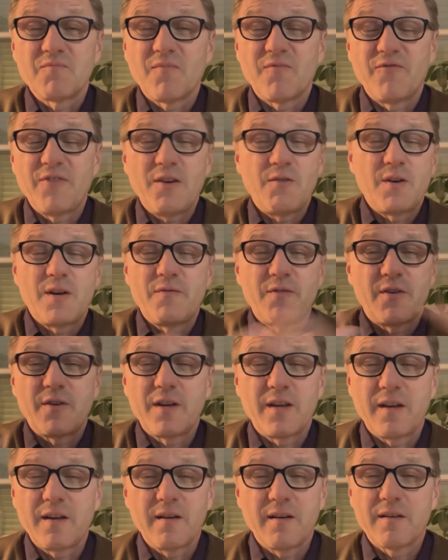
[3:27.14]
very,
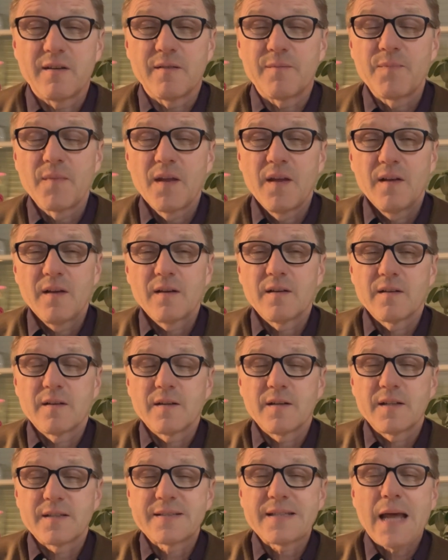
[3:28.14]
very uh, uh,
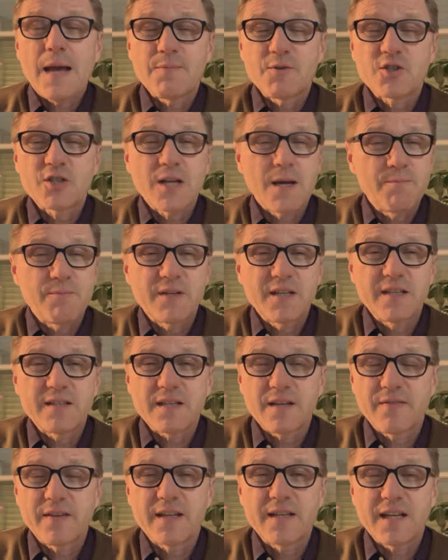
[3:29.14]
established companies,
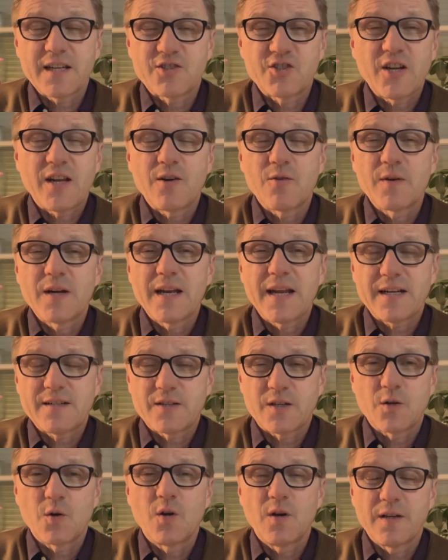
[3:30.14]
I think like General
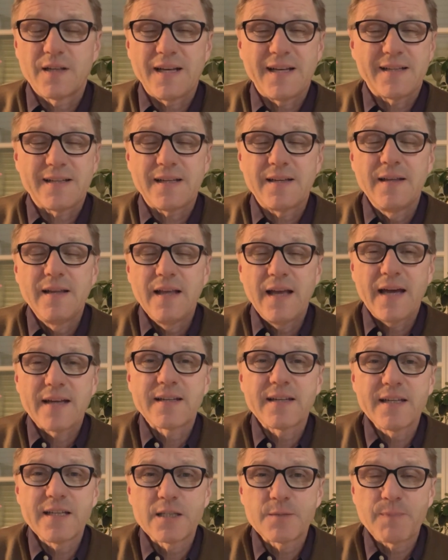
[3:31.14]
Electric, uh, uh,
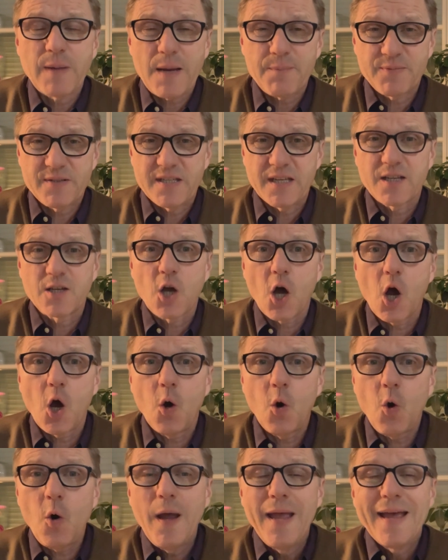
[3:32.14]
at least
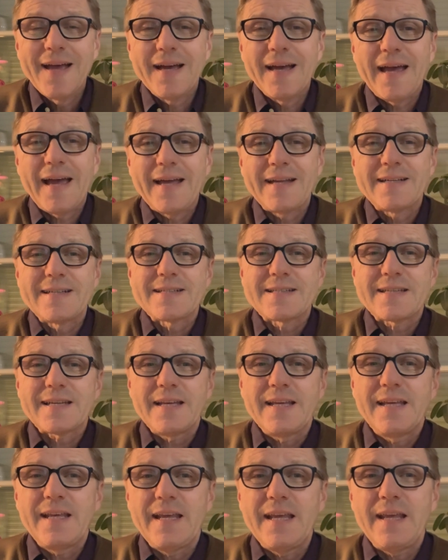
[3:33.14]
PepsiCo, and
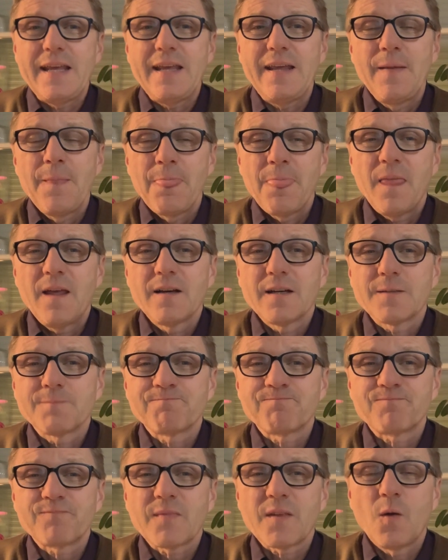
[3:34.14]
he
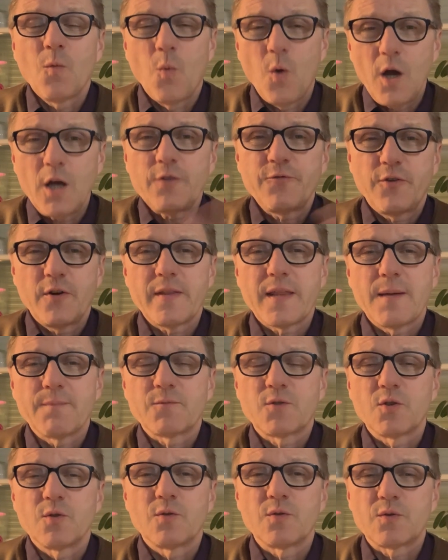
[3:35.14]
um, worked for them
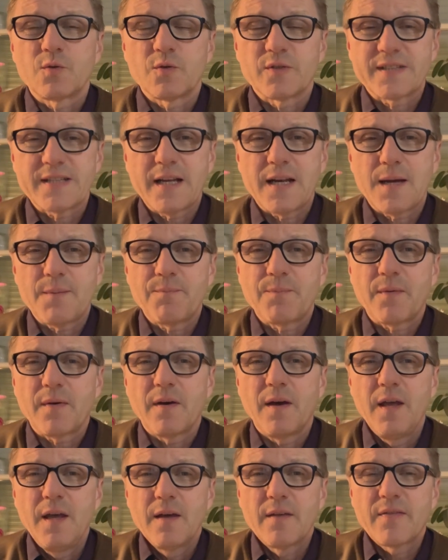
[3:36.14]
to, to set up
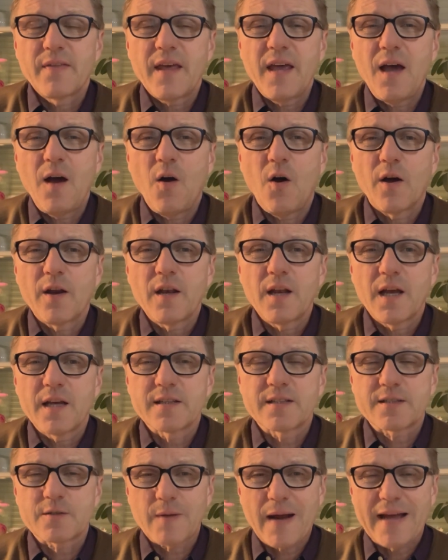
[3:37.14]
uh, their
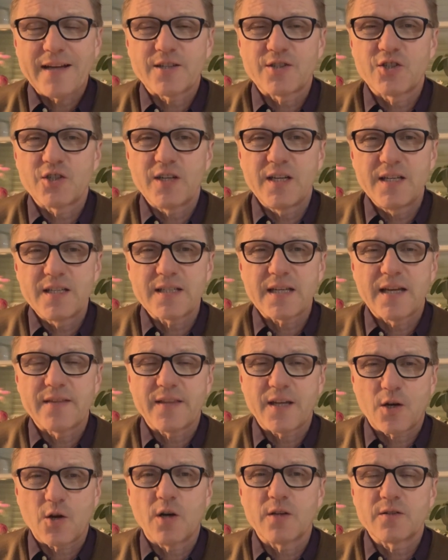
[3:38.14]
online strategies and
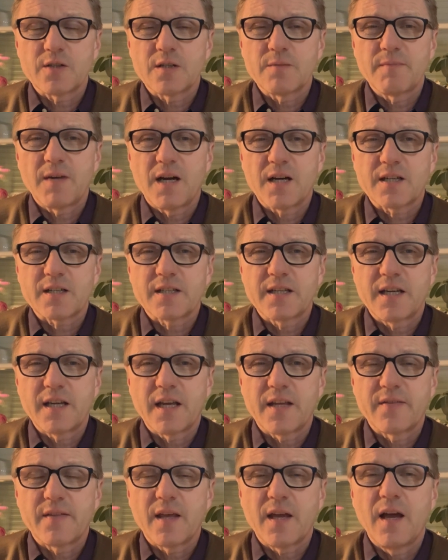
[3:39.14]
their content marketing
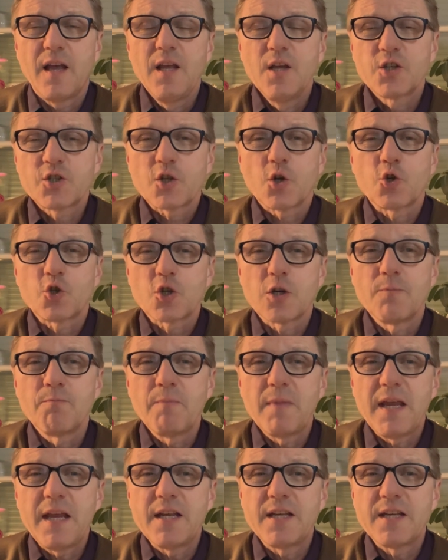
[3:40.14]
and their social
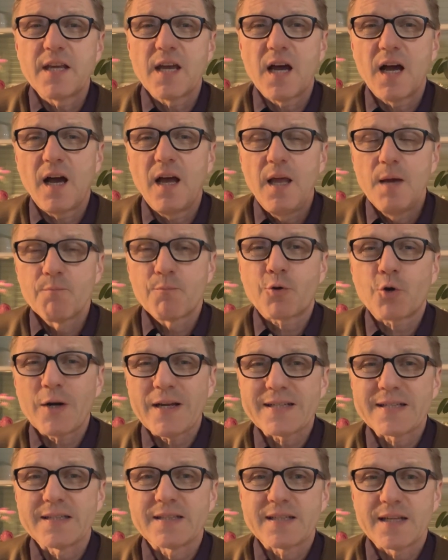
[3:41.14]
media
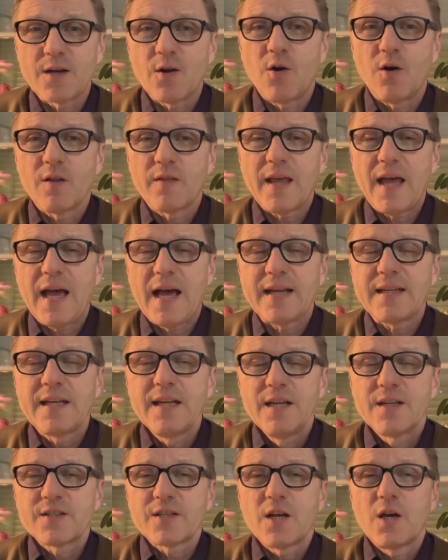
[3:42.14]
presence and all that.
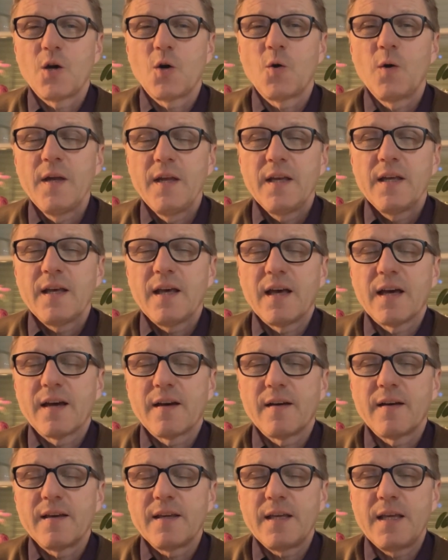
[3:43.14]
So
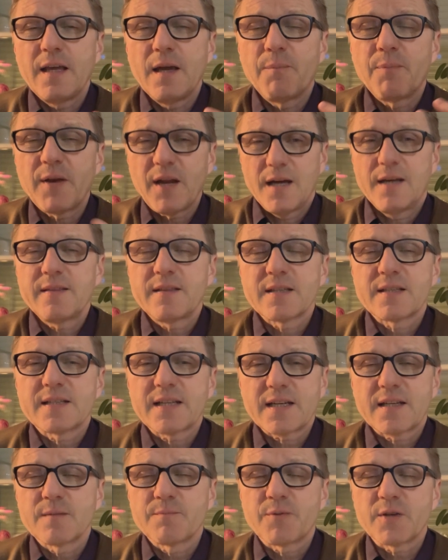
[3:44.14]
he applied the
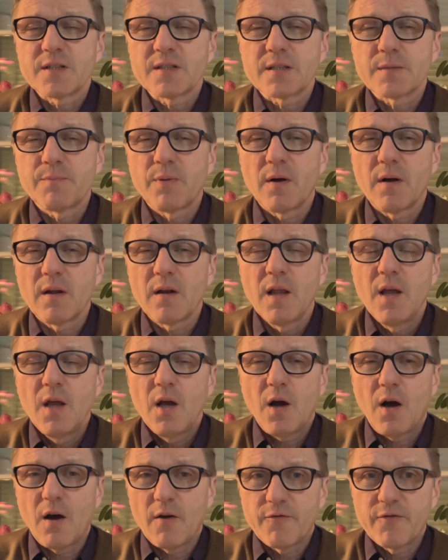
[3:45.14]
second principle
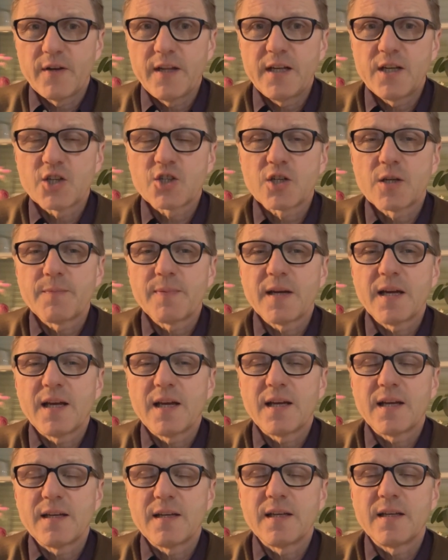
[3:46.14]
of leadership
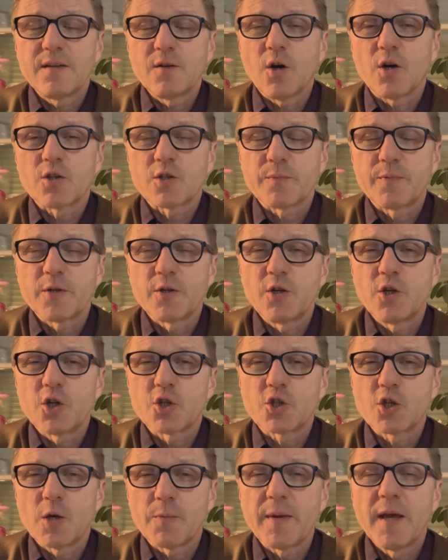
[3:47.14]
in
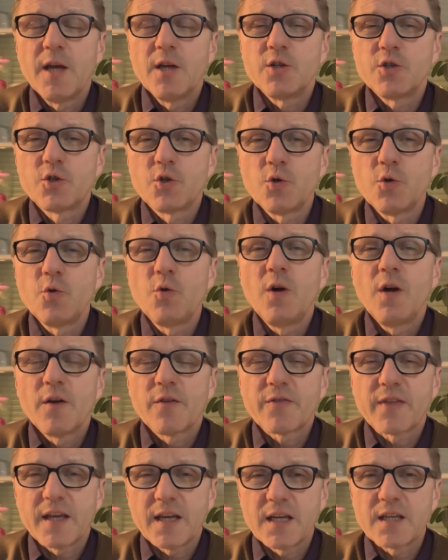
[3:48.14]
entrepreneurship do
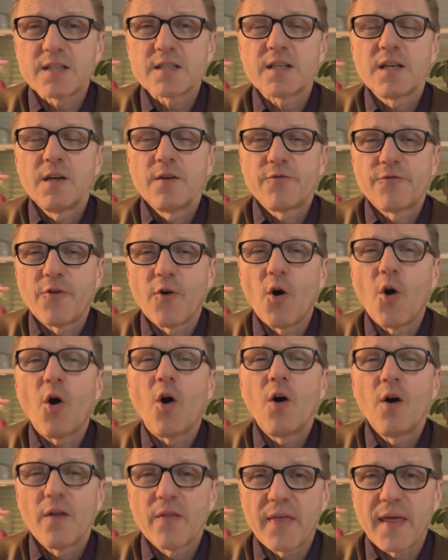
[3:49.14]
things
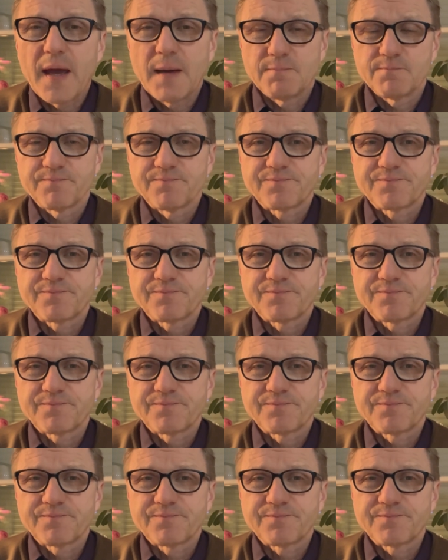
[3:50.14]
for them.